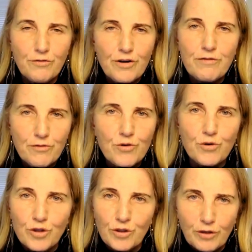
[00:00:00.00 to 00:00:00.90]
free
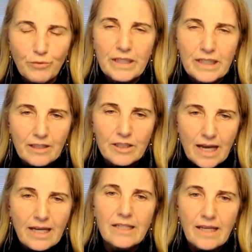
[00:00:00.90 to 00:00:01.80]
food that went out
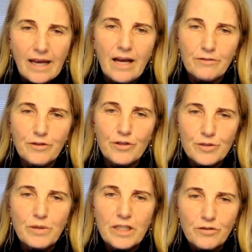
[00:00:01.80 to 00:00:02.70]
day in, day out for those
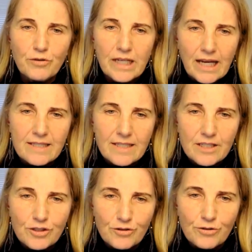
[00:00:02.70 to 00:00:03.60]
23 days,
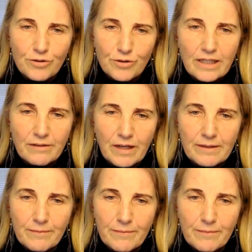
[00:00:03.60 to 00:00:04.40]
didn't you, Levi?